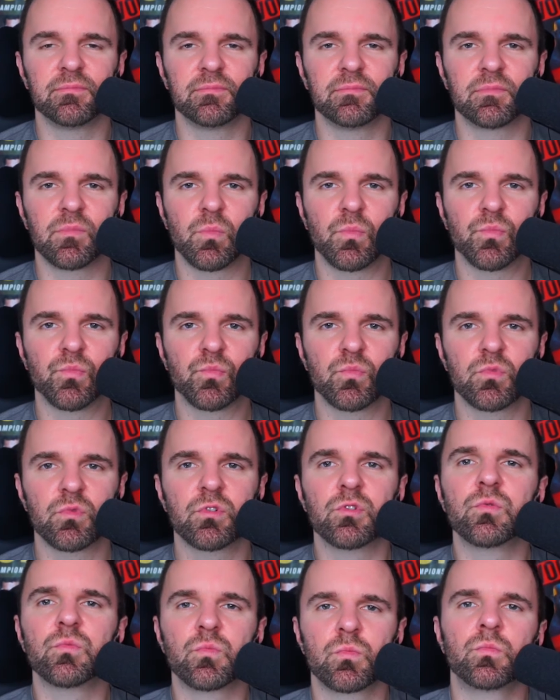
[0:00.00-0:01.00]

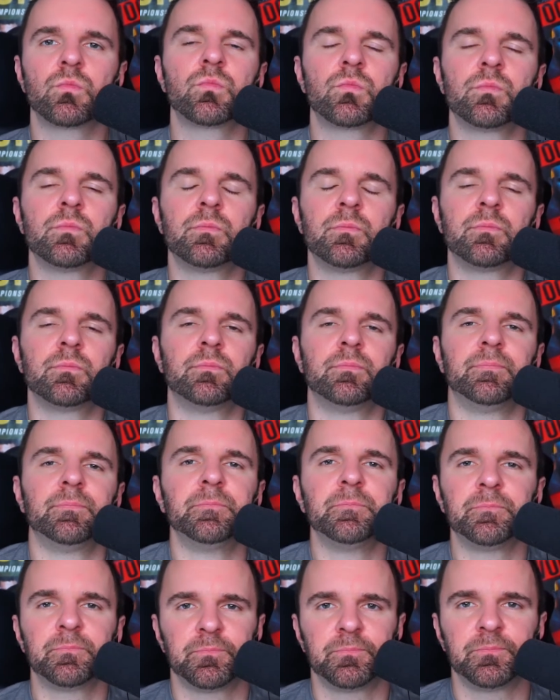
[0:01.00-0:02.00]

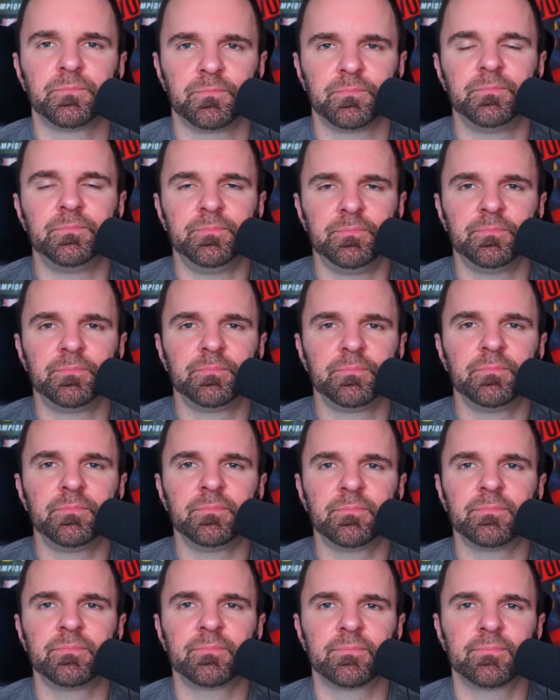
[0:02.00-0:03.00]

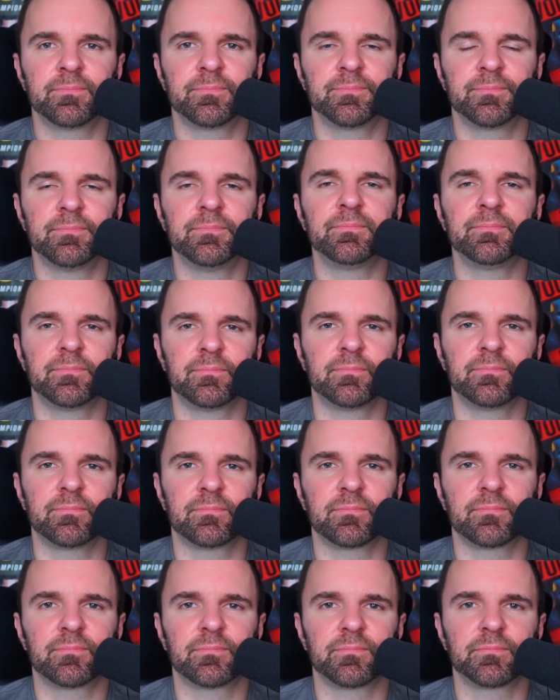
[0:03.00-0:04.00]

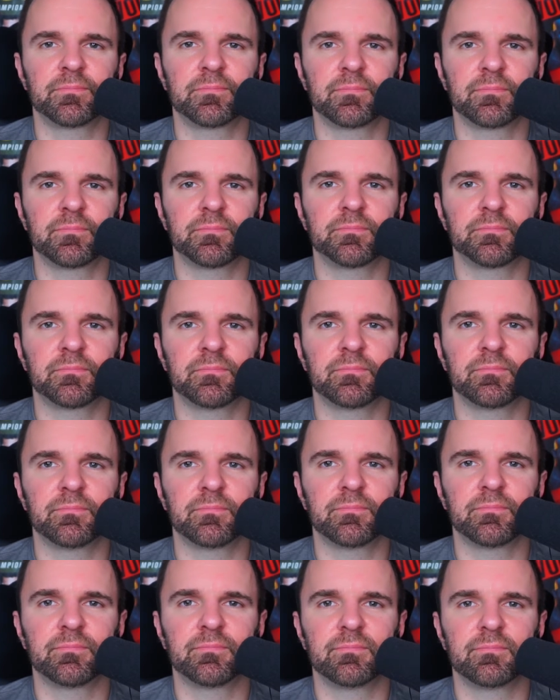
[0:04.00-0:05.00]

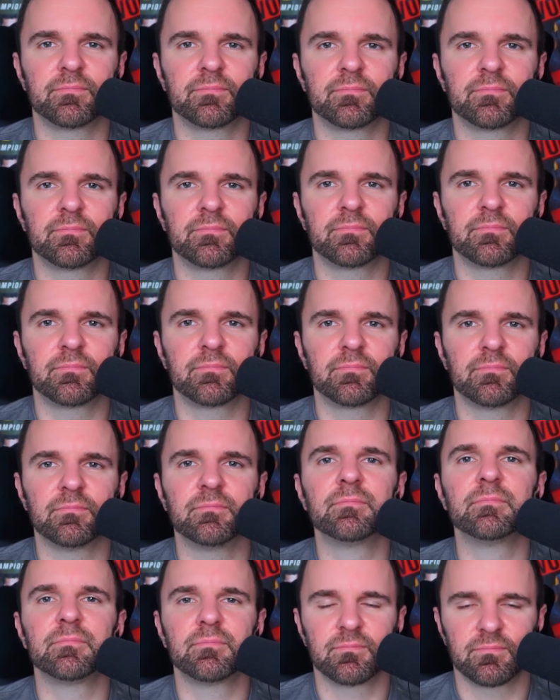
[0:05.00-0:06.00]

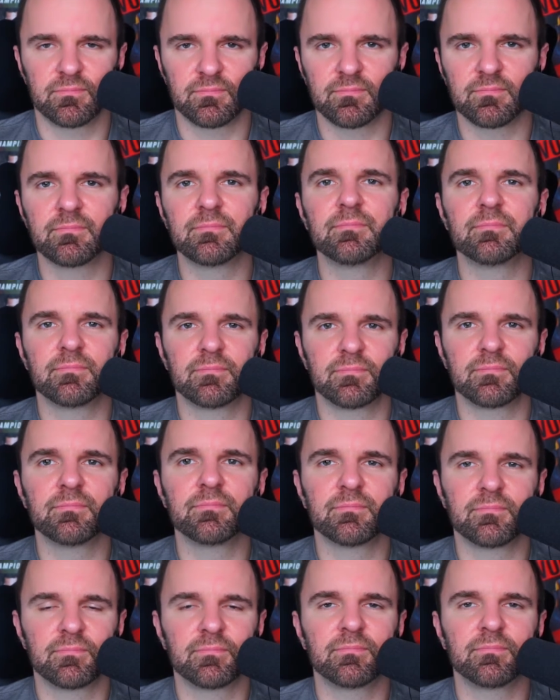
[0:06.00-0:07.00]

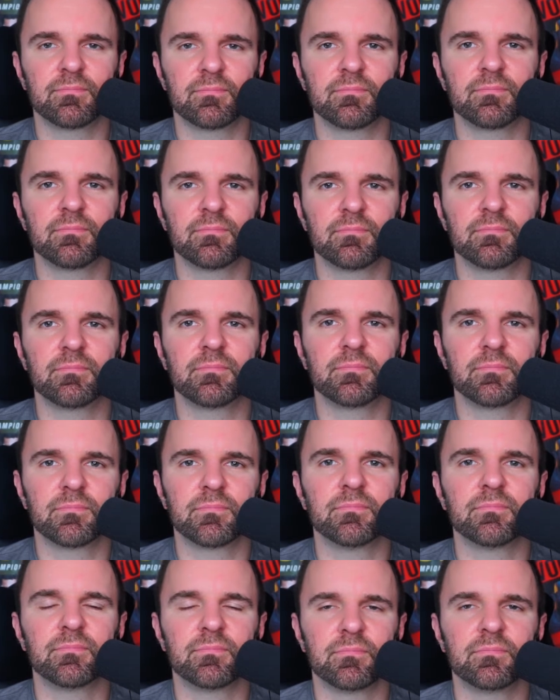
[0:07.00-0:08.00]

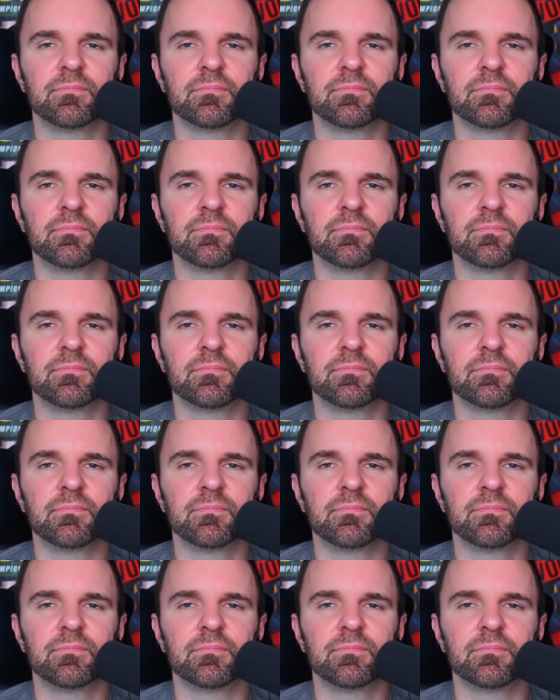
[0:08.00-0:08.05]
[no speech]